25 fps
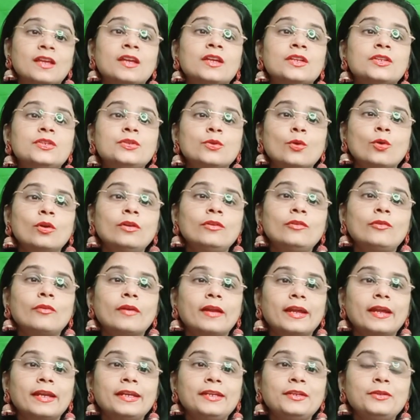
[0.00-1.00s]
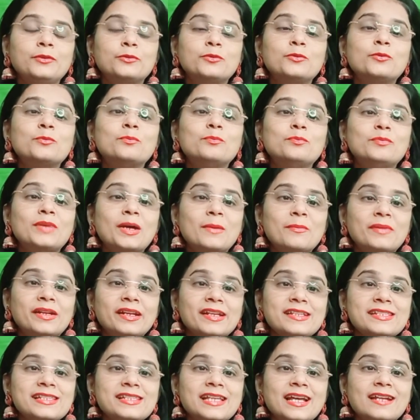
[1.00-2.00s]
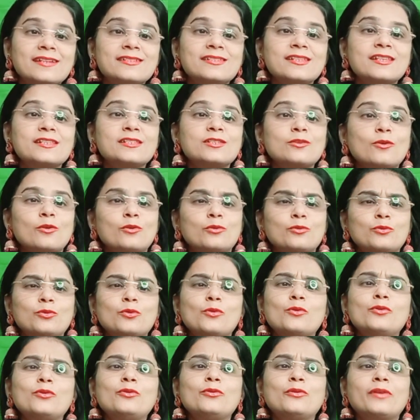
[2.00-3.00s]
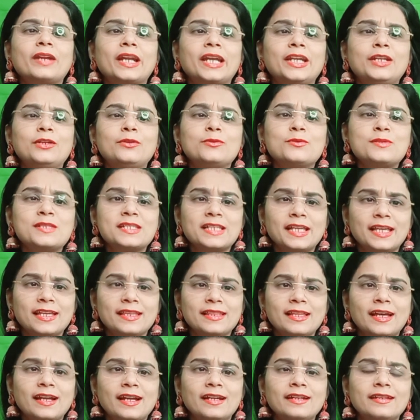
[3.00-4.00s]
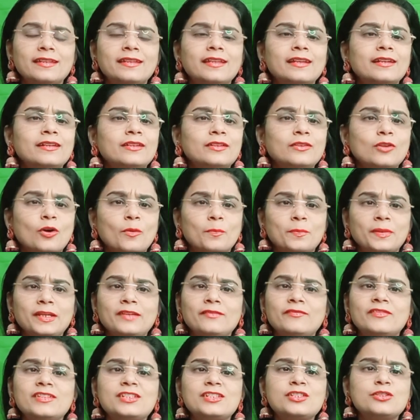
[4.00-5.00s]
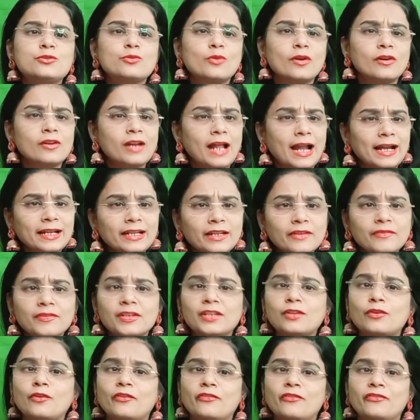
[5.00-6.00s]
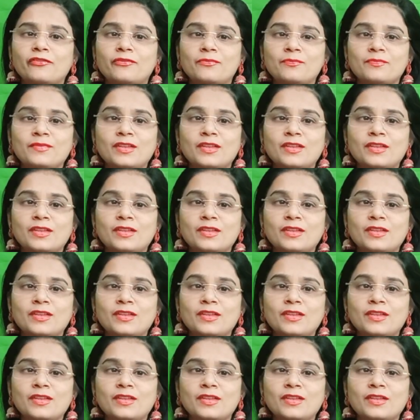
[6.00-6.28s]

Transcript: Don't try to memorize answers, or don't try to say that the topic which you are unaware of.